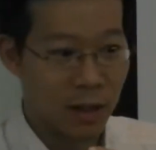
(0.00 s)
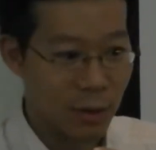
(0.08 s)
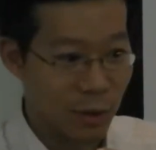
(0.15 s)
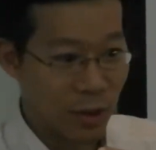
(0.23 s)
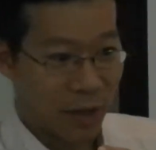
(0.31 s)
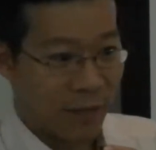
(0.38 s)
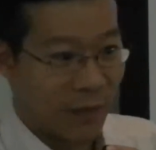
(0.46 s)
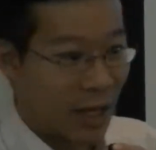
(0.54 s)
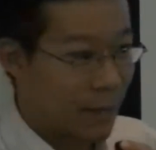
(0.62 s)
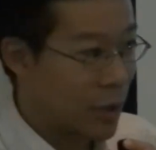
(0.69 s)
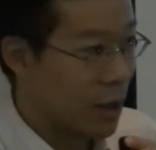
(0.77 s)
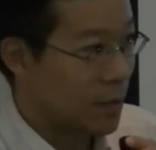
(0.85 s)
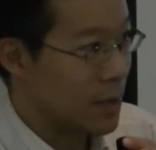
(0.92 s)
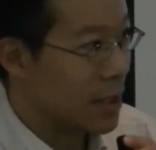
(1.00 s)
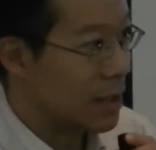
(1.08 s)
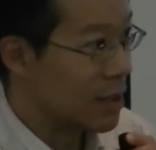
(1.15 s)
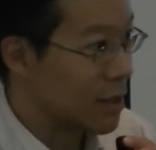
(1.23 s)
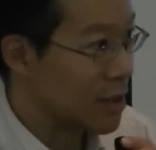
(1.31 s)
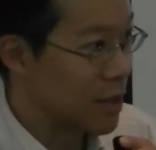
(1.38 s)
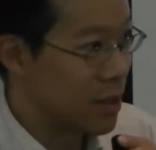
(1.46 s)
You don't have laptops like
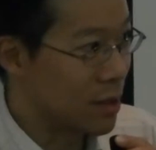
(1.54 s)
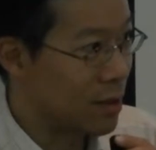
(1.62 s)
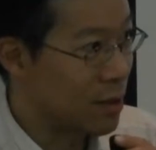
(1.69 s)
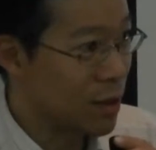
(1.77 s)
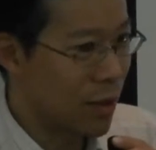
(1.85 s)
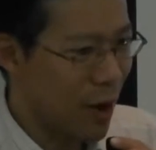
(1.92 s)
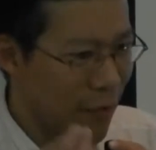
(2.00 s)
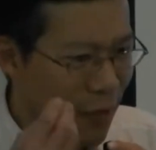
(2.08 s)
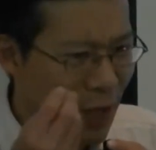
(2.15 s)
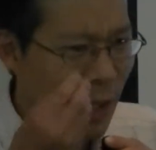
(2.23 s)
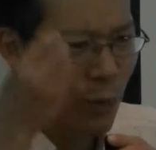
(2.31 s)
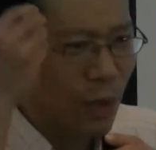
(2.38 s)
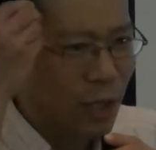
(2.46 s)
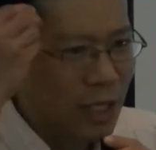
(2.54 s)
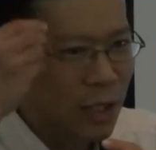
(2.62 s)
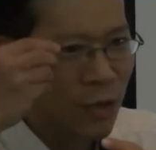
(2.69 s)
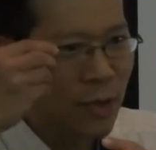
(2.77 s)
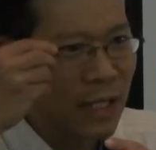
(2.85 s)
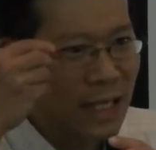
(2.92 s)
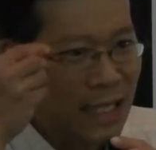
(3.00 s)
this, and so everything we need
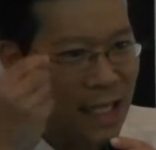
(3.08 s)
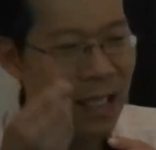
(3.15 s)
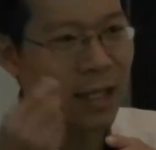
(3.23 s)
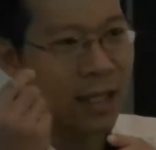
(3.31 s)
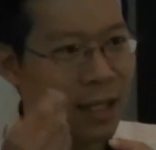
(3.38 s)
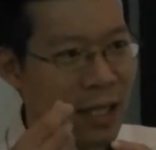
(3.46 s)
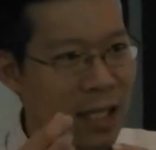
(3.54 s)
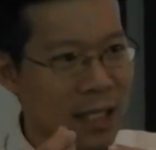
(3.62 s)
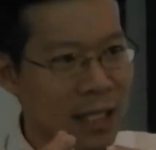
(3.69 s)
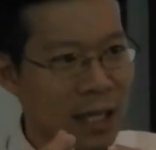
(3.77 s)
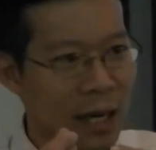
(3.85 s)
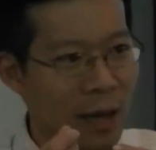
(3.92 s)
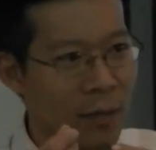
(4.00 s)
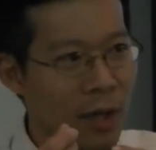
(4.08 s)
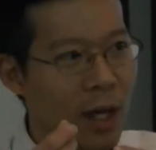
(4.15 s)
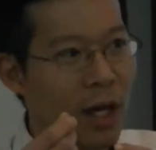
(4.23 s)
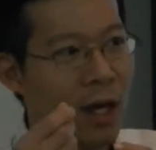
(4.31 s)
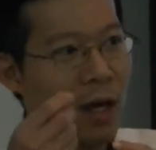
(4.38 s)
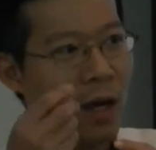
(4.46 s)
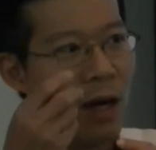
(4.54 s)
to design at that time
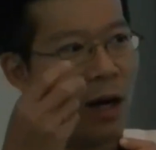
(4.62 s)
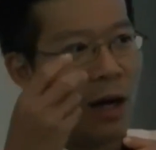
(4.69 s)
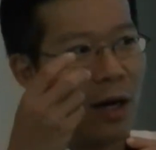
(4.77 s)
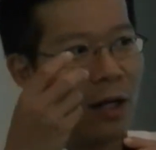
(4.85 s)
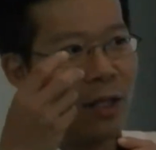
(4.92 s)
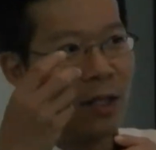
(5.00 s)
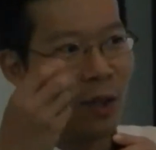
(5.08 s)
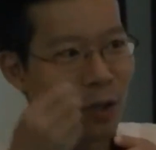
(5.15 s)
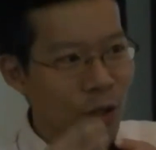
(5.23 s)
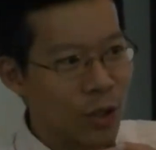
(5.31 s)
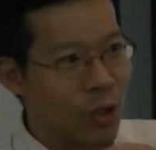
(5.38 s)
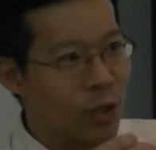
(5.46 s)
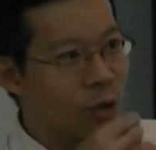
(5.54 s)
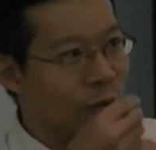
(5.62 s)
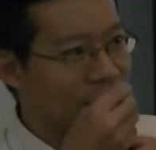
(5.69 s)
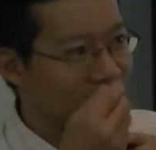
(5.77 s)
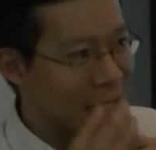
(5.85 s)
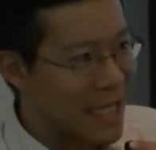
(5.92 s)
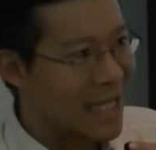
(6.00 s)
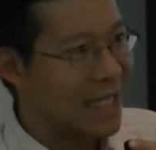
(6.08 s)
in order to
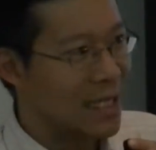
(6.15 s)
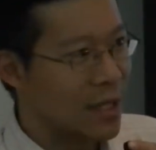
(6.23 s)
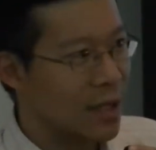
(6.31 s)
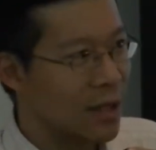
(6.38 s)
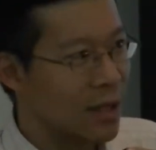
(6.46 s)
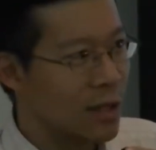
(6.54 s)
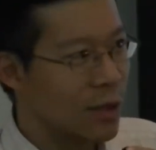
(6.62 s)
facilitate